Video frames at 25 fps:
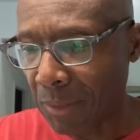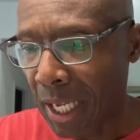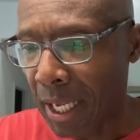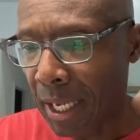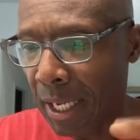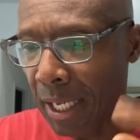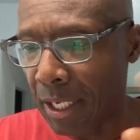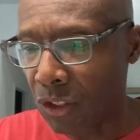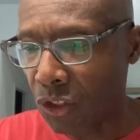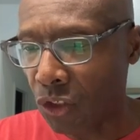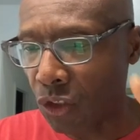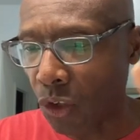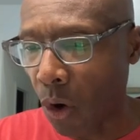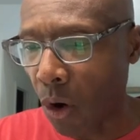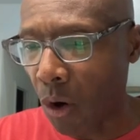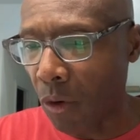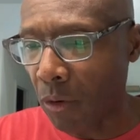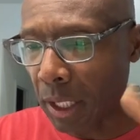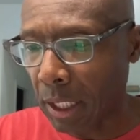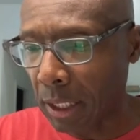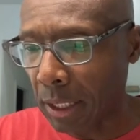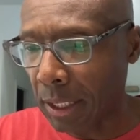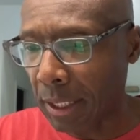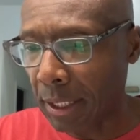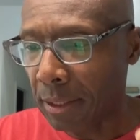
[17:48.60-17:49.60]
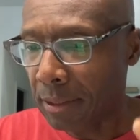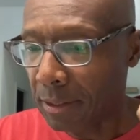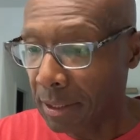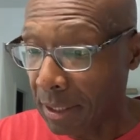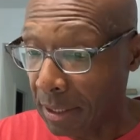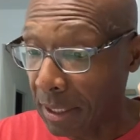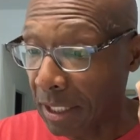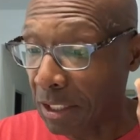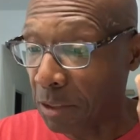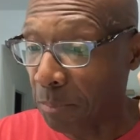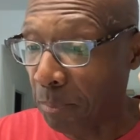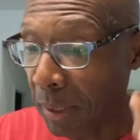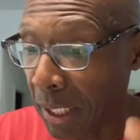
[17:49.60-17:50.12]
Historically, this
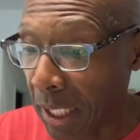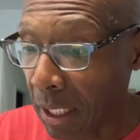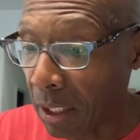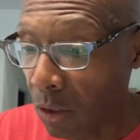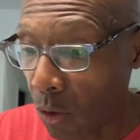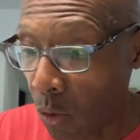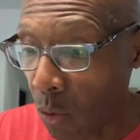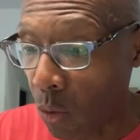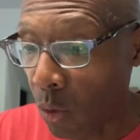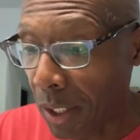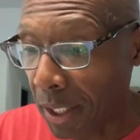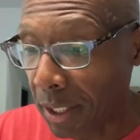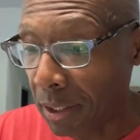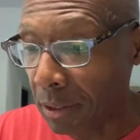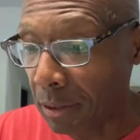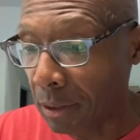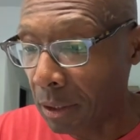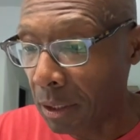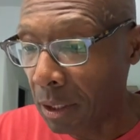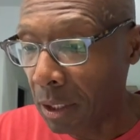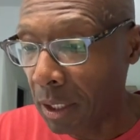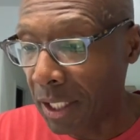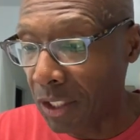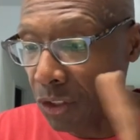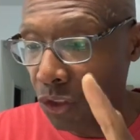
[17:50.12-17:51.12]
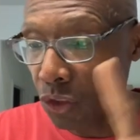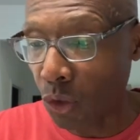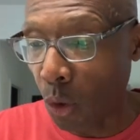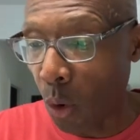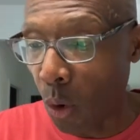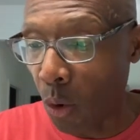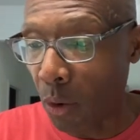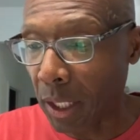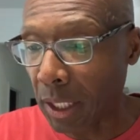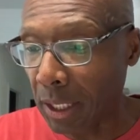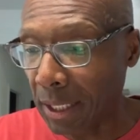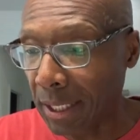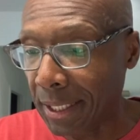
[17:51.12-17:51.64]
is Bitcoin,
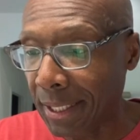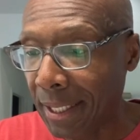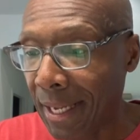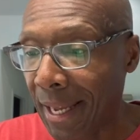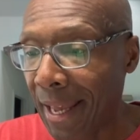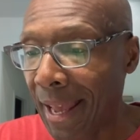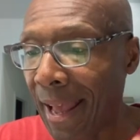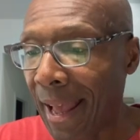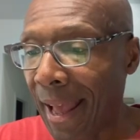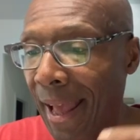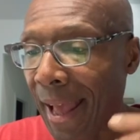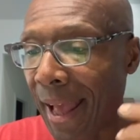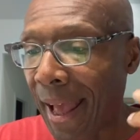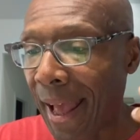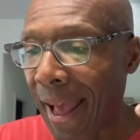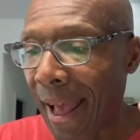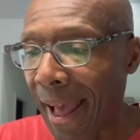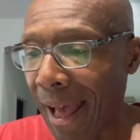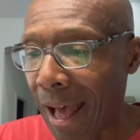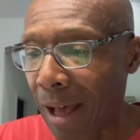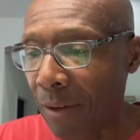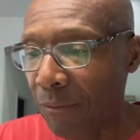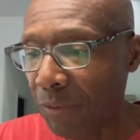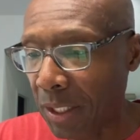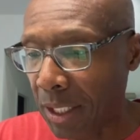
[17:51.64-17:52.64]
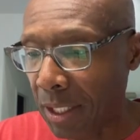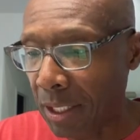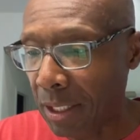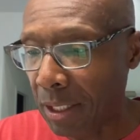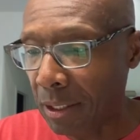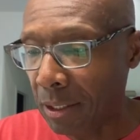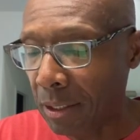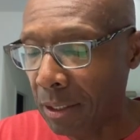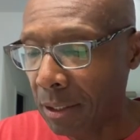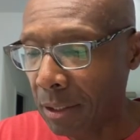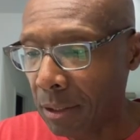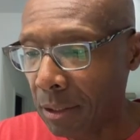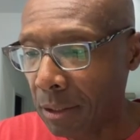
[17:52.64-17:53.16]
historically
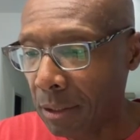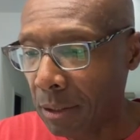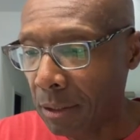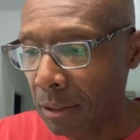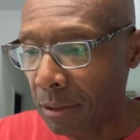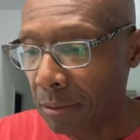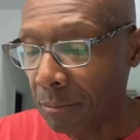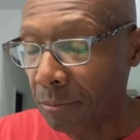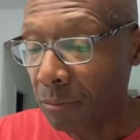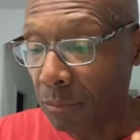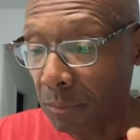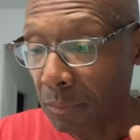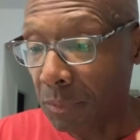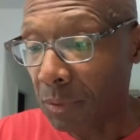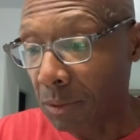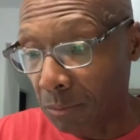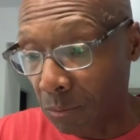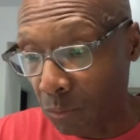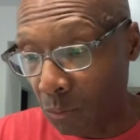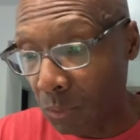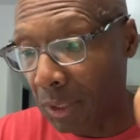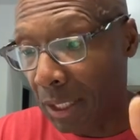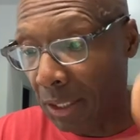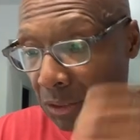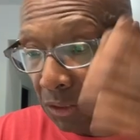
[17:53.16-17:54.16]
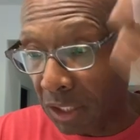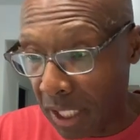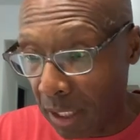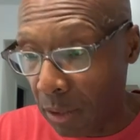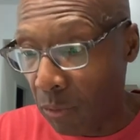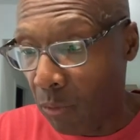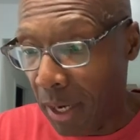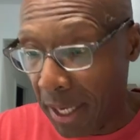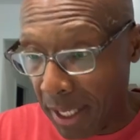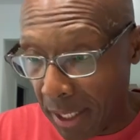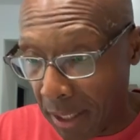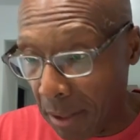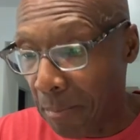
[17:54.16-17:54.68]
having, they're getting
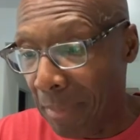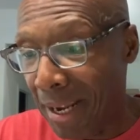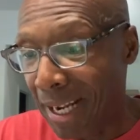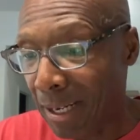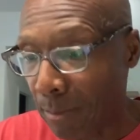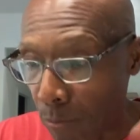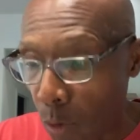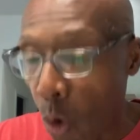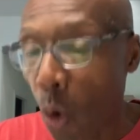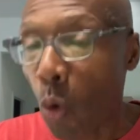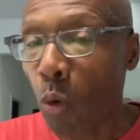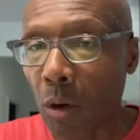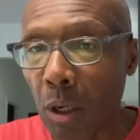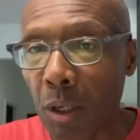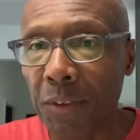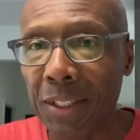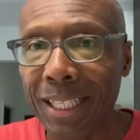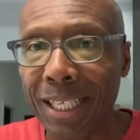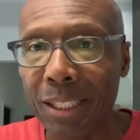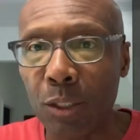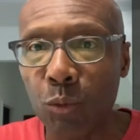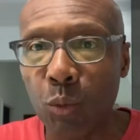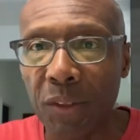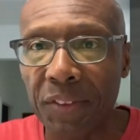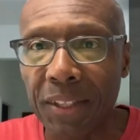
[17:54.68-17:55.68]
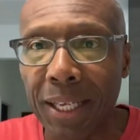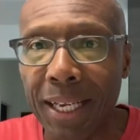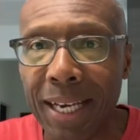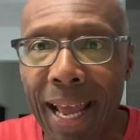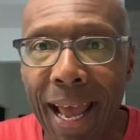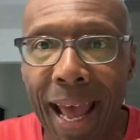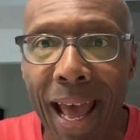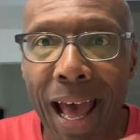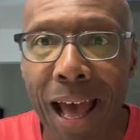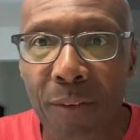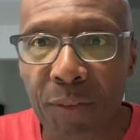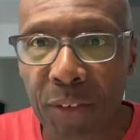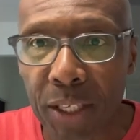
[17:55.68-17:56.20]
ready to make more of it. That's what that
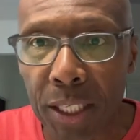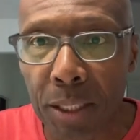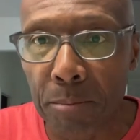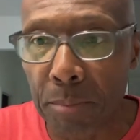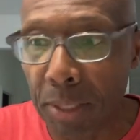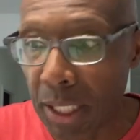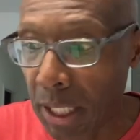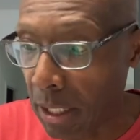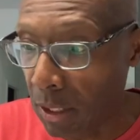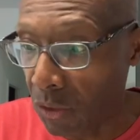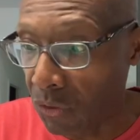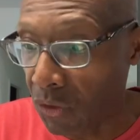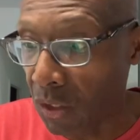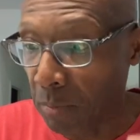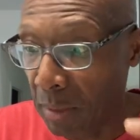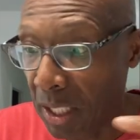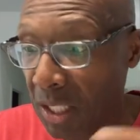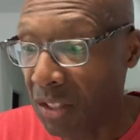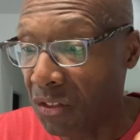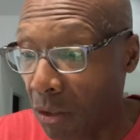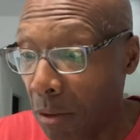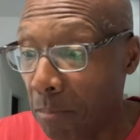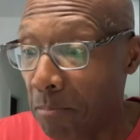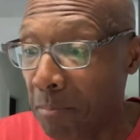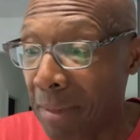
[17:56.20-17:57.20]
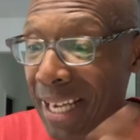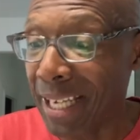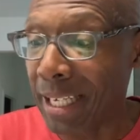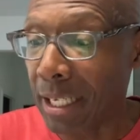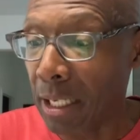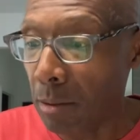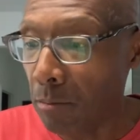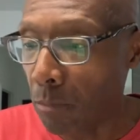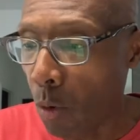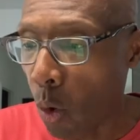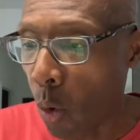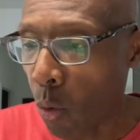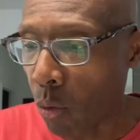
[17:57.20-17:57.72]
halving means. It means they're
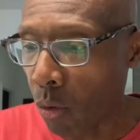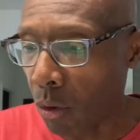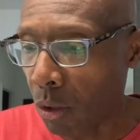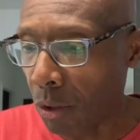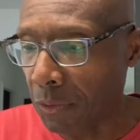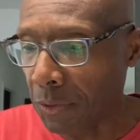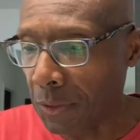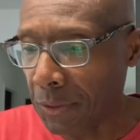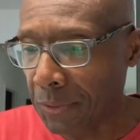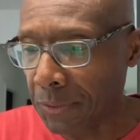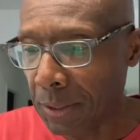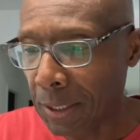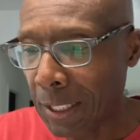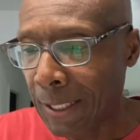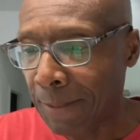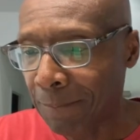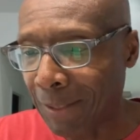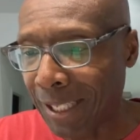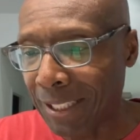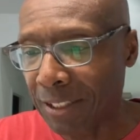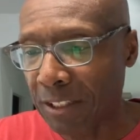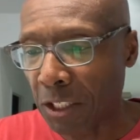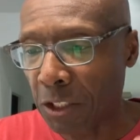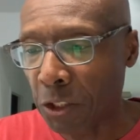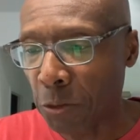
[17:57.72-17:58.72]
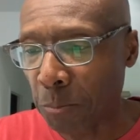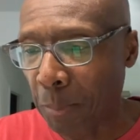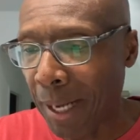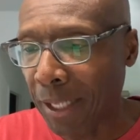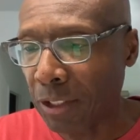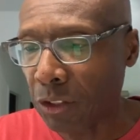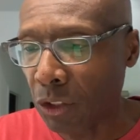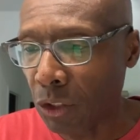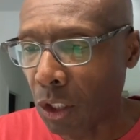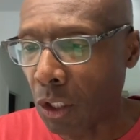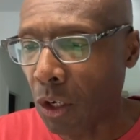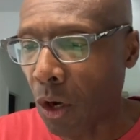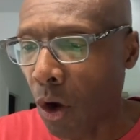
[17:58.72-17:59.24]
making more of it. That's
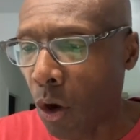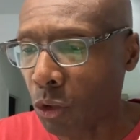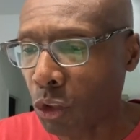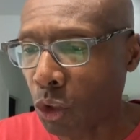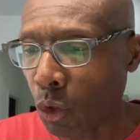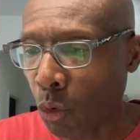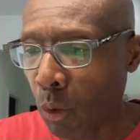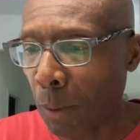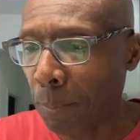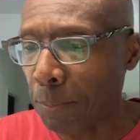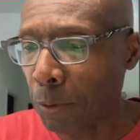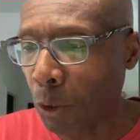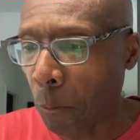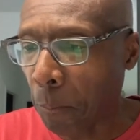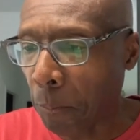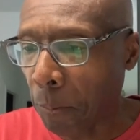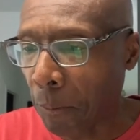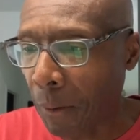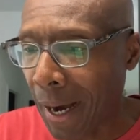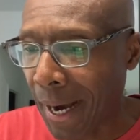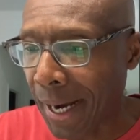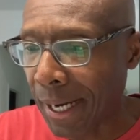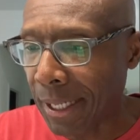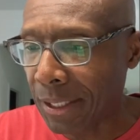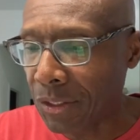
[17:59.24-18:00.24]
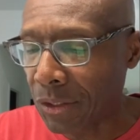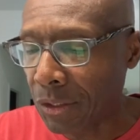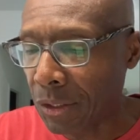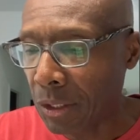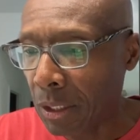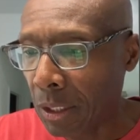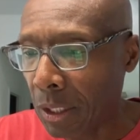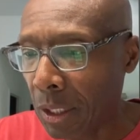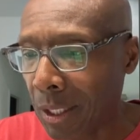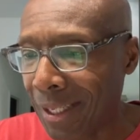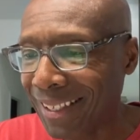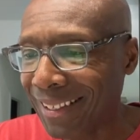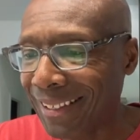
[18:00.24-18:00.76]
expected to cause crypto price
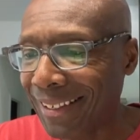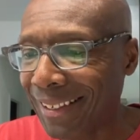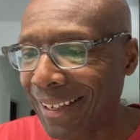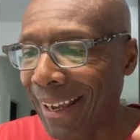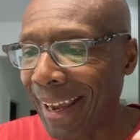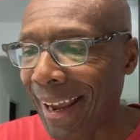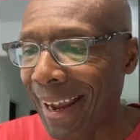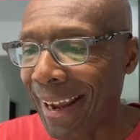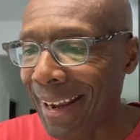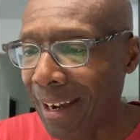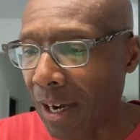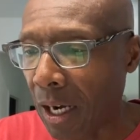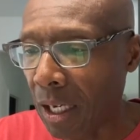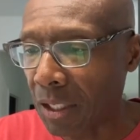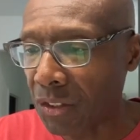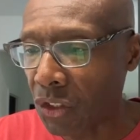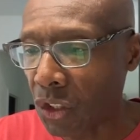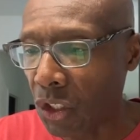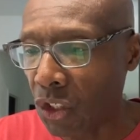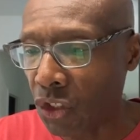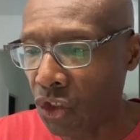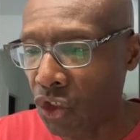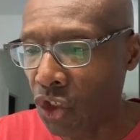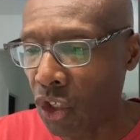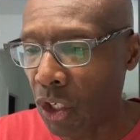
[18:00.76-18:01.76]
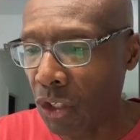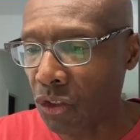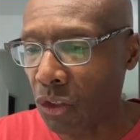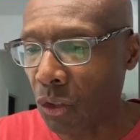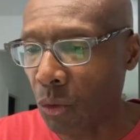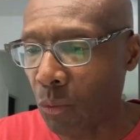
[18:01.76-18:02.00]
chaos is just